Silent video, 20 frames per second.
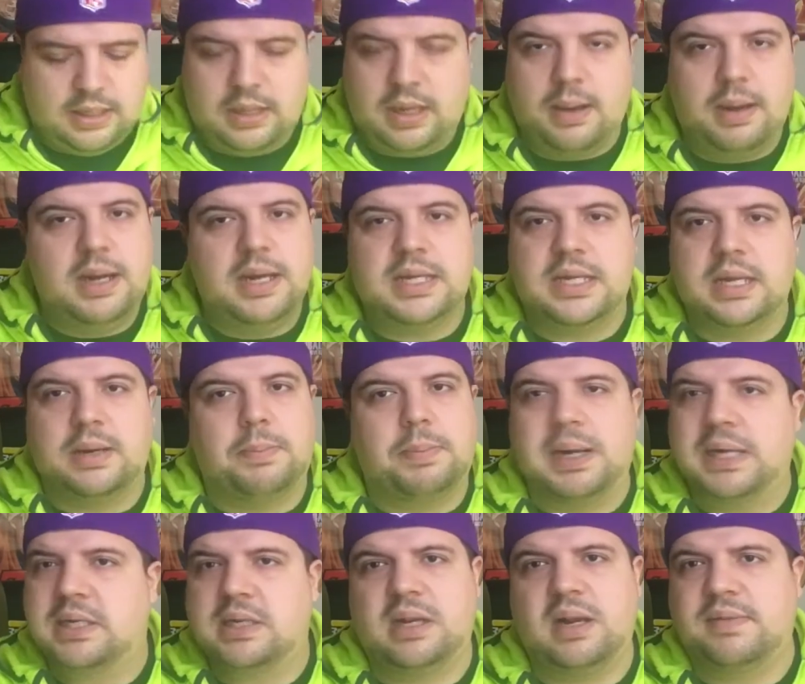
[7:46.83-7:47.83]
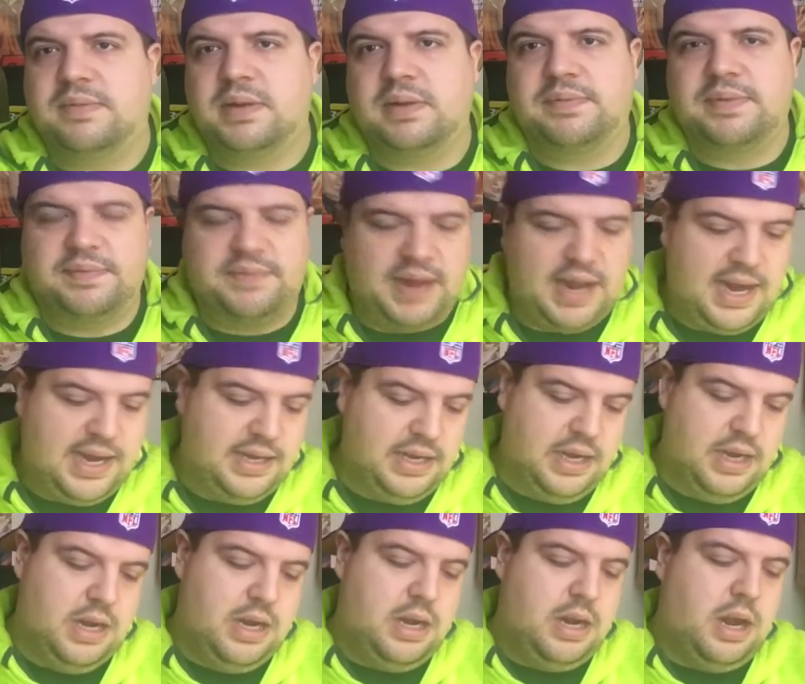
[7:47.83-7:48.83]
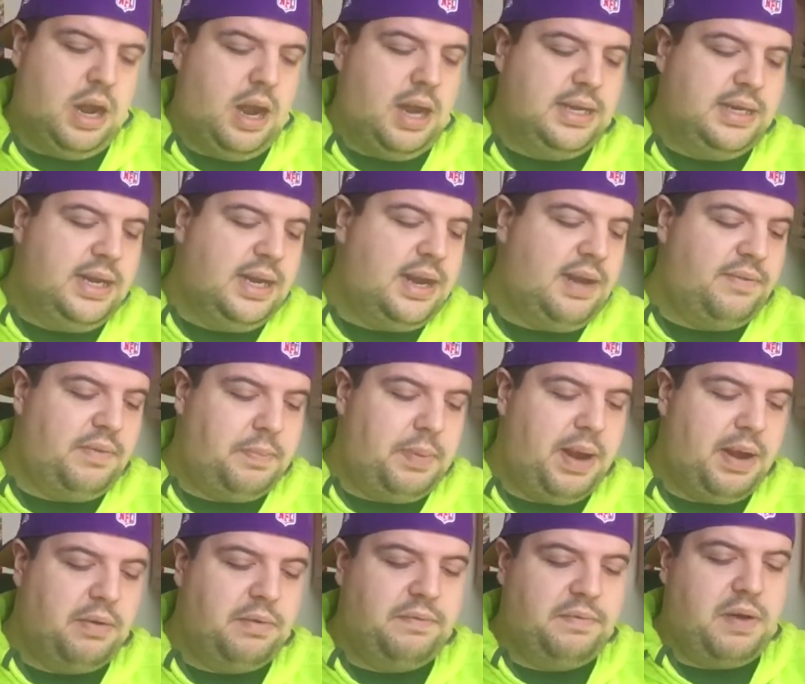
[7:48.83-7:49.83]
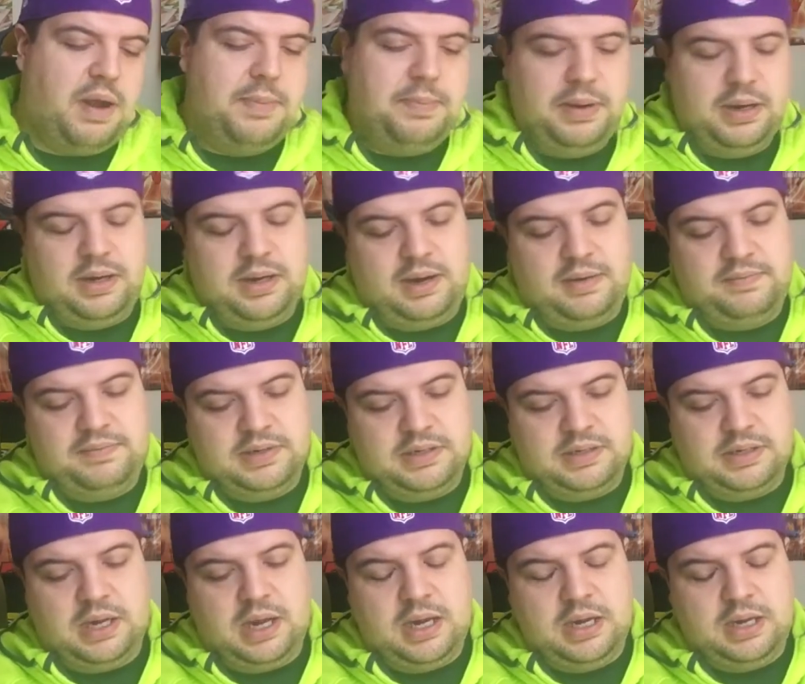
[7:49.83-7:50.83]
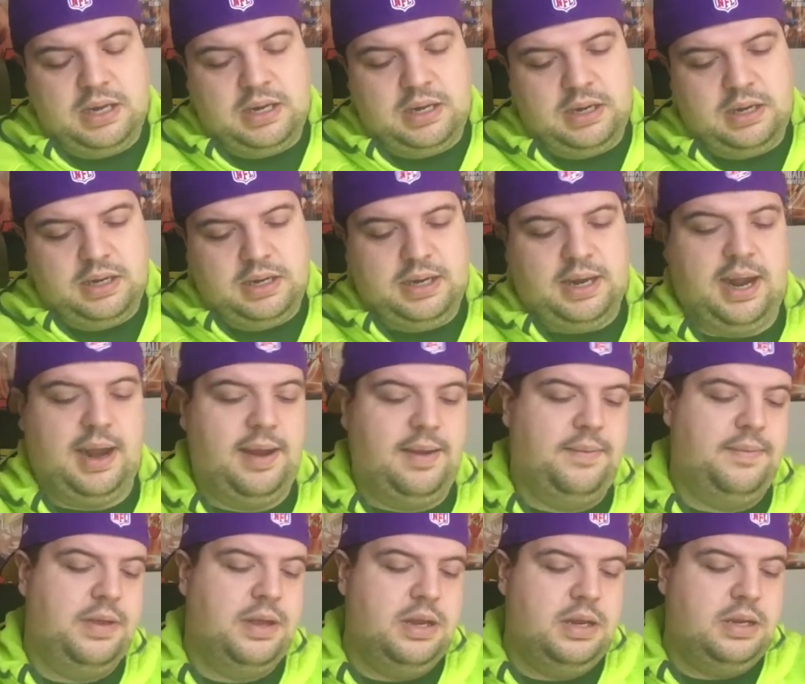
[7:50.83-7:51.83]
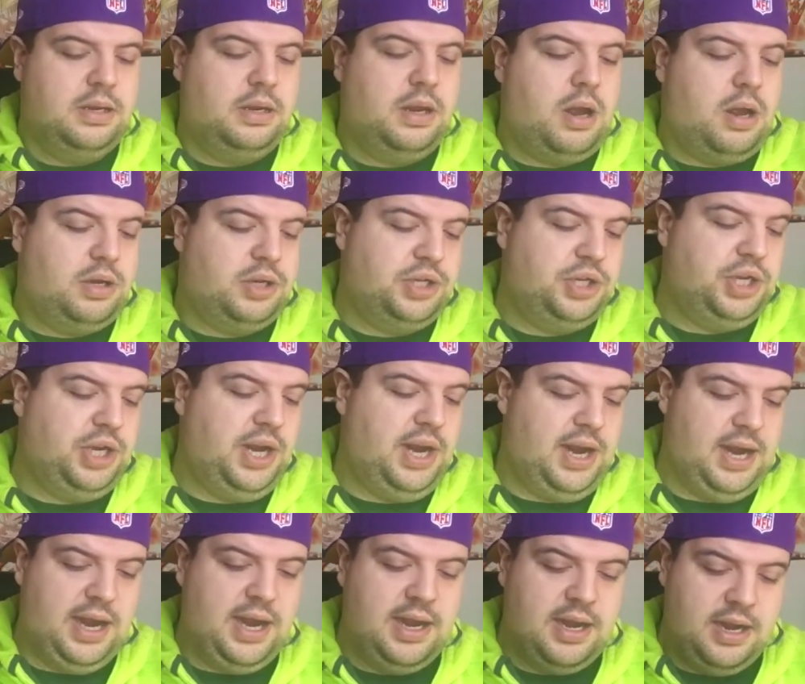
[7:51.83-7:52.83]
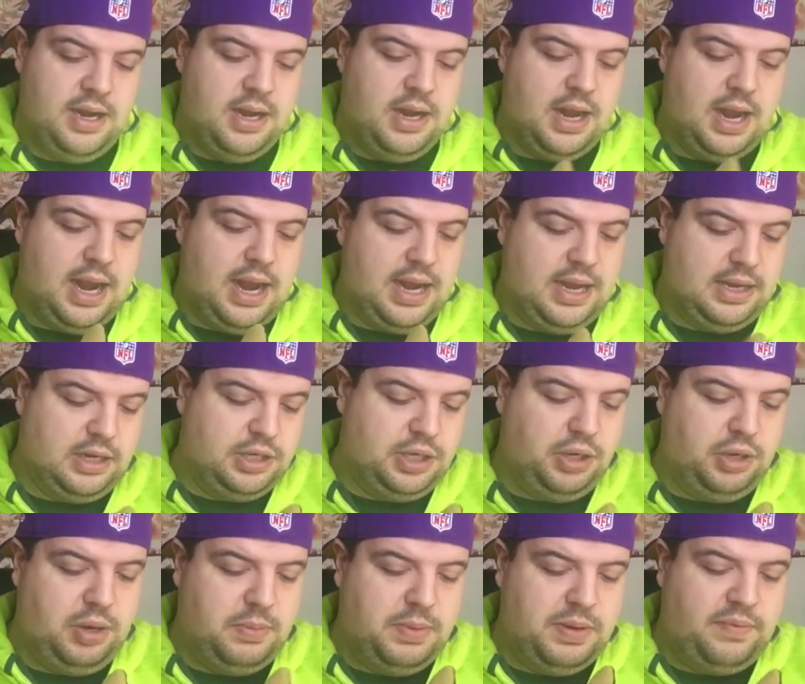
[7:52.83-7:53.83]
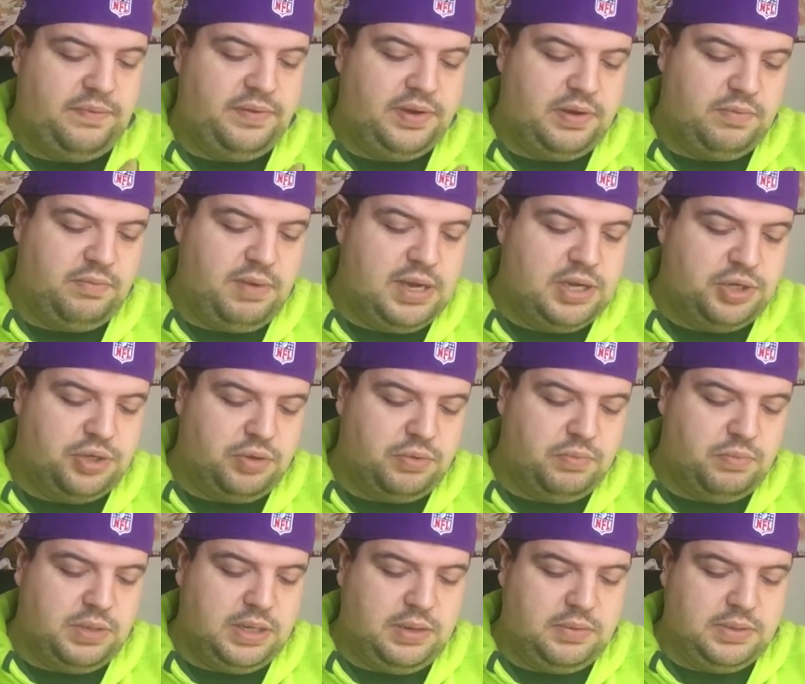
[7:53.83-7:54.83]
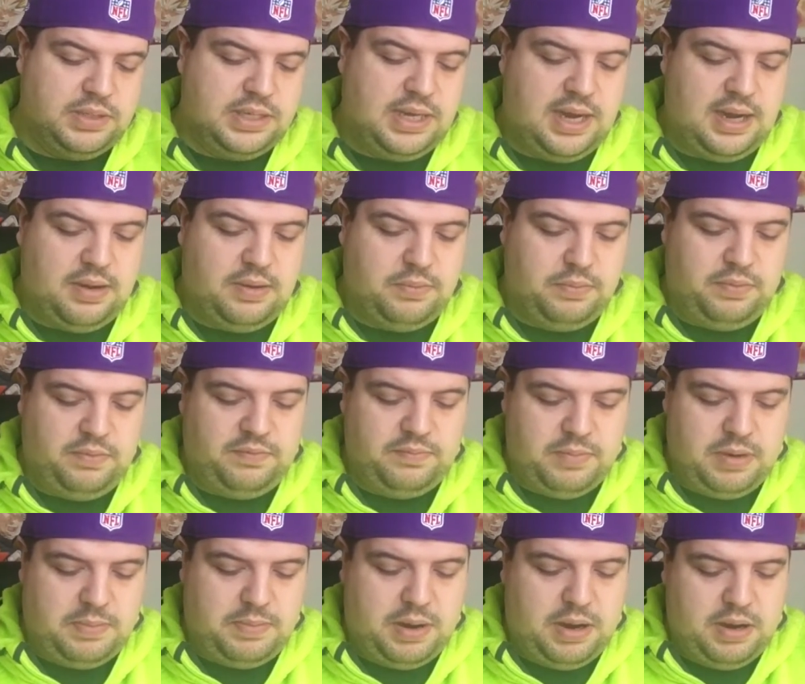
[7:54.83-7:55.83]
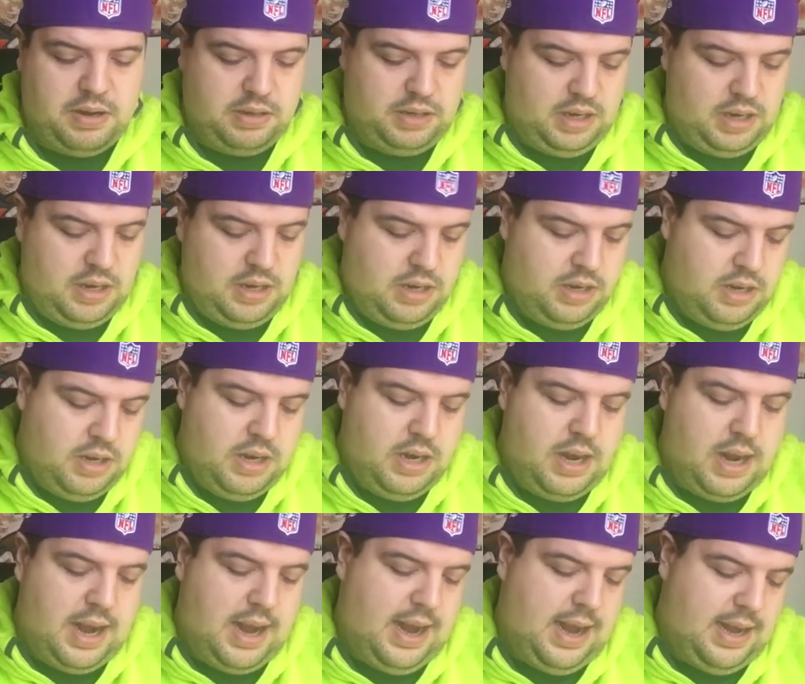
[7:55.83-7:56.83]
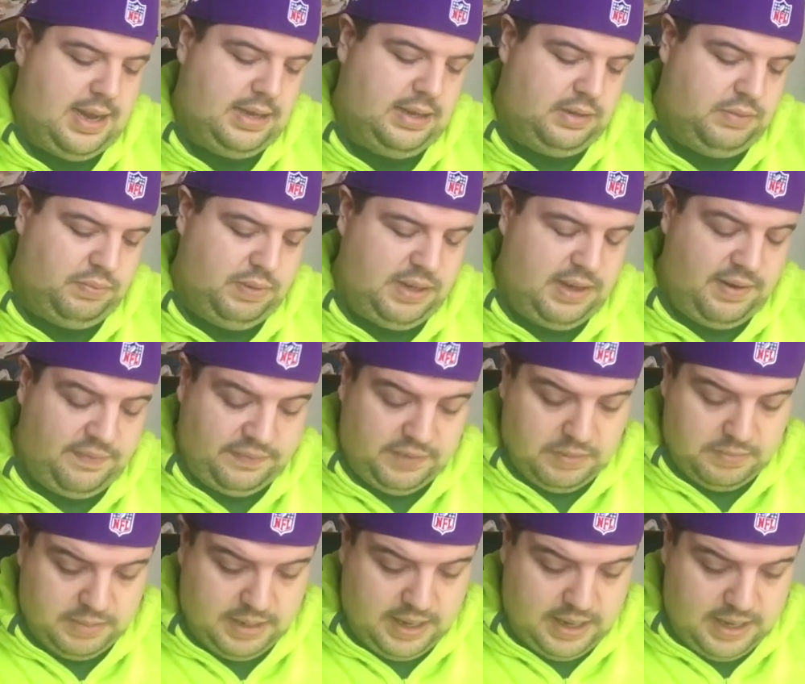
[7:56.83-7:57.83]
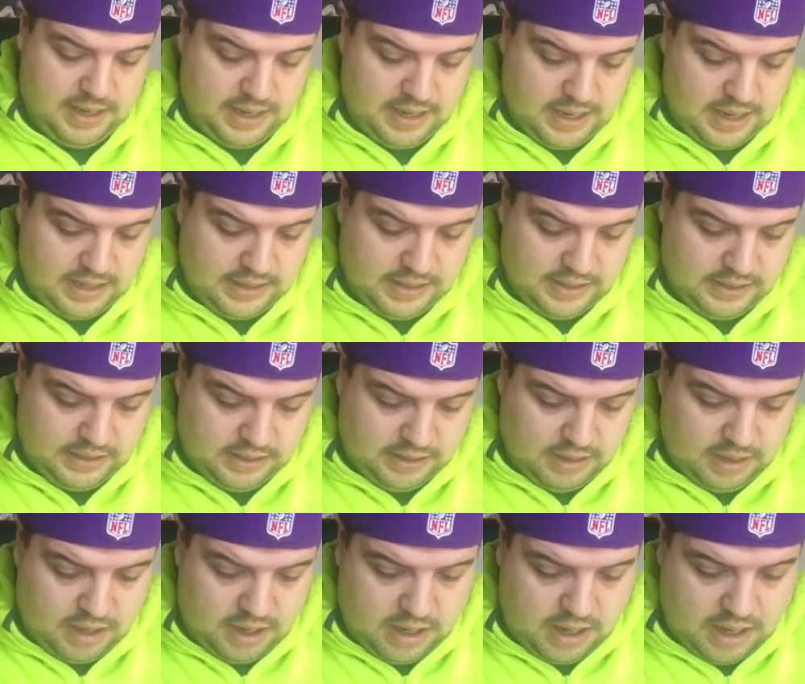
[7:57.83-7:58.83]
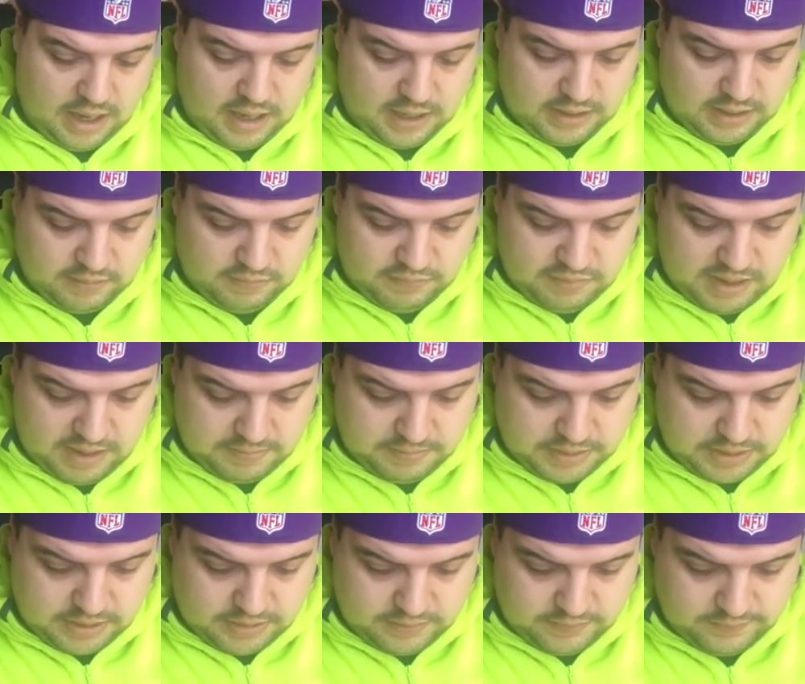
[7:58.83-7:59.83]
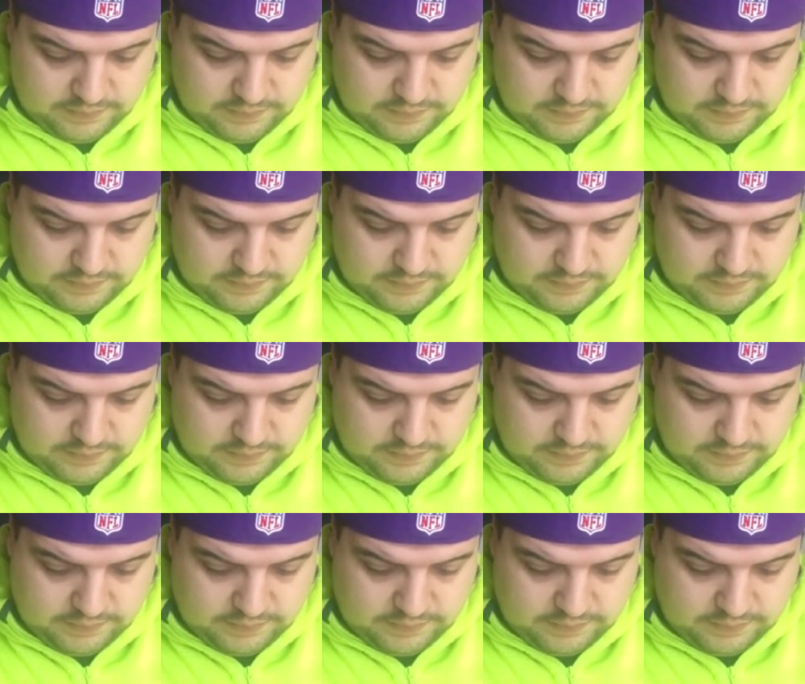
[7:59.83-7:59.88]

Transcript: These are the best gloves I've ever had. I did have a pair of Viper gloves, last year, and I took them in for a restaurant when I was out with my partner, and we left them there, and then they're ripped.